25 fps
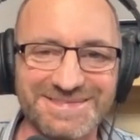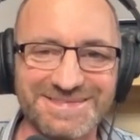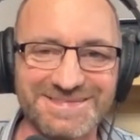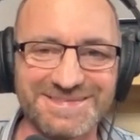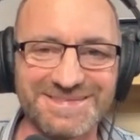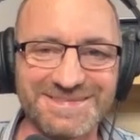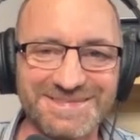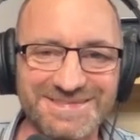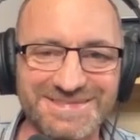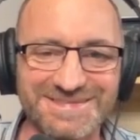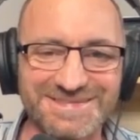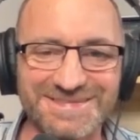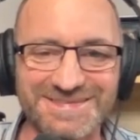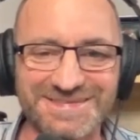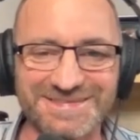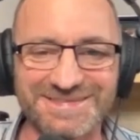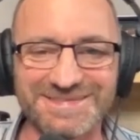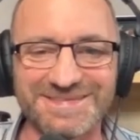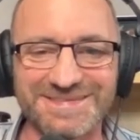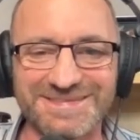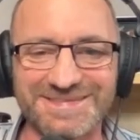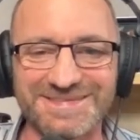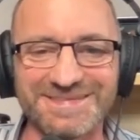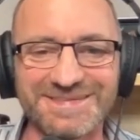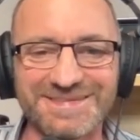yeah,
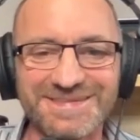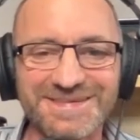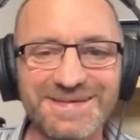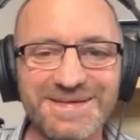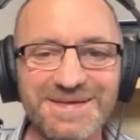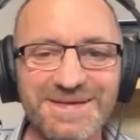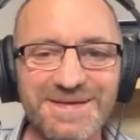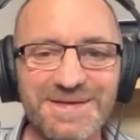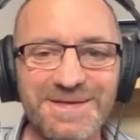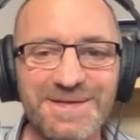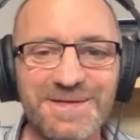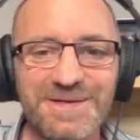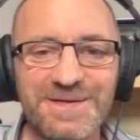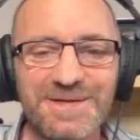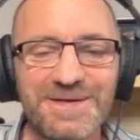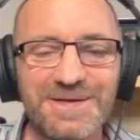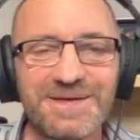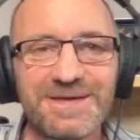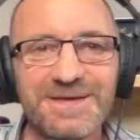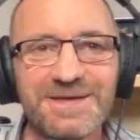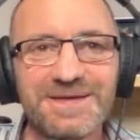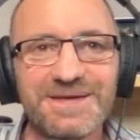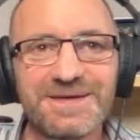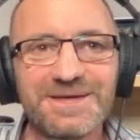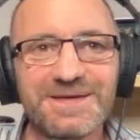
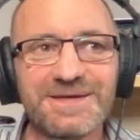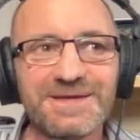yeah.